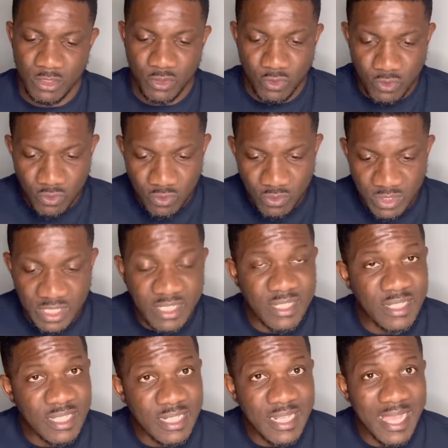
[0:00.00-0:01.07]
too
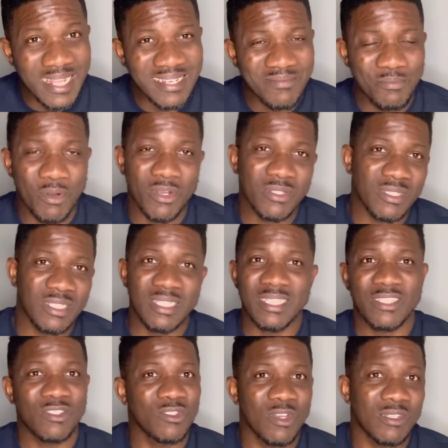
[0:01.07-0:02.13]
is needed, but it
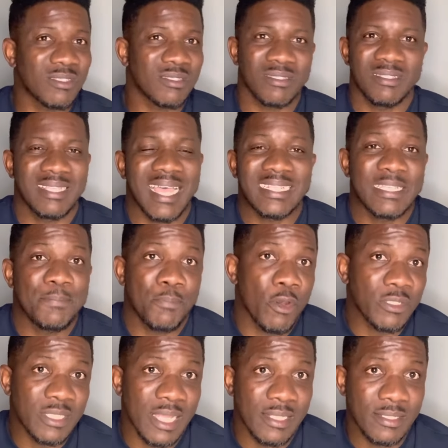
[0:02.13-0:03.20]
is not that
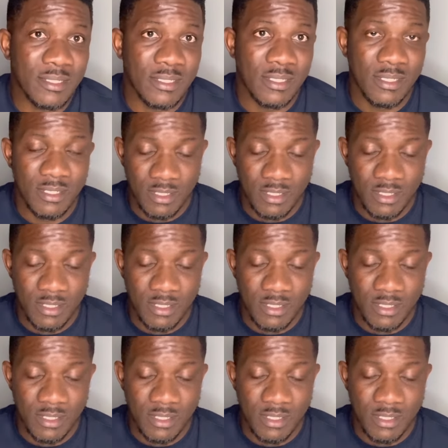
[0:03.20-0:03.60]
important